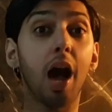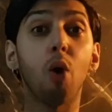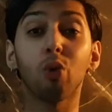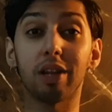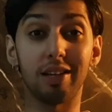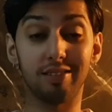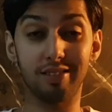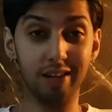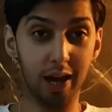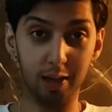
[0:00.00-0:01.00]
countless
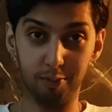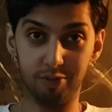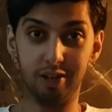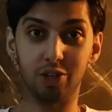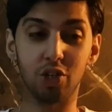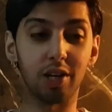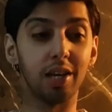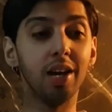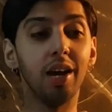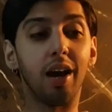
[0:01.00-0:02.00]
times actually,